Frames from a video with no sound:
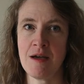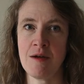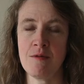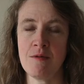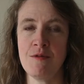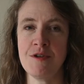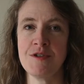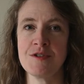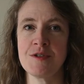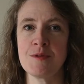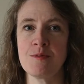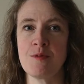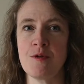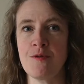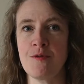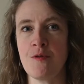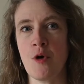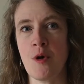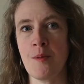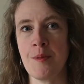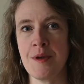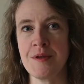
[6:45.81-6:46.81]
recent
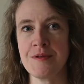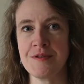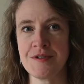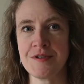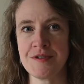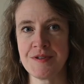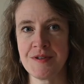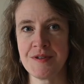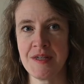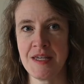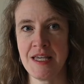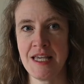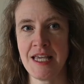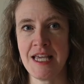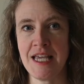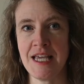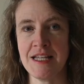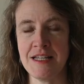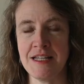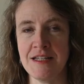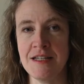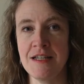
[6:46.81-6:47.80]
performance
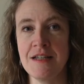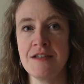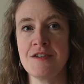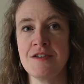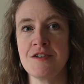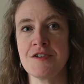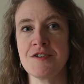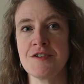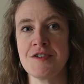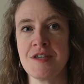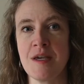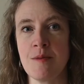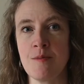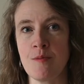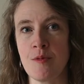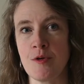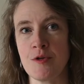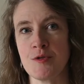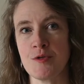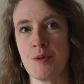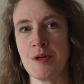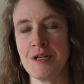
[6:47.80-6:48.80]
in
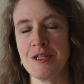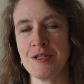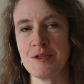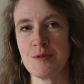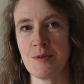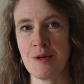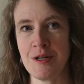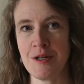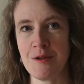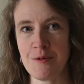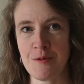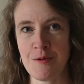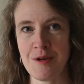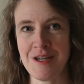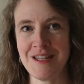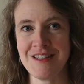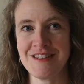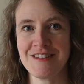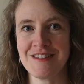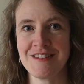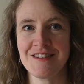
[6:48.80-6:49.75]
December 2023